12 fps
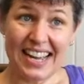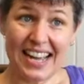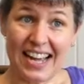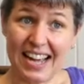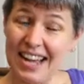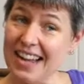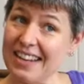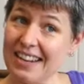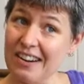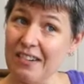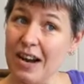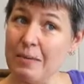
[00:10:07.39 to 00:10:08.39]

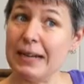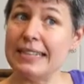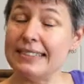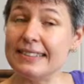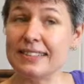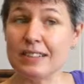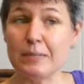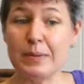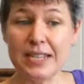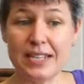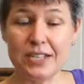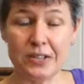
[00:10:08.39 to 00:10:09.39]
I might still
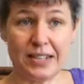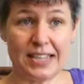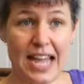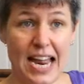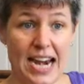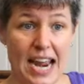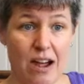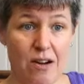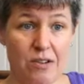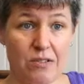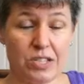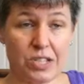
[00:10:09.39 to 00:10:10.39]
be doing that now.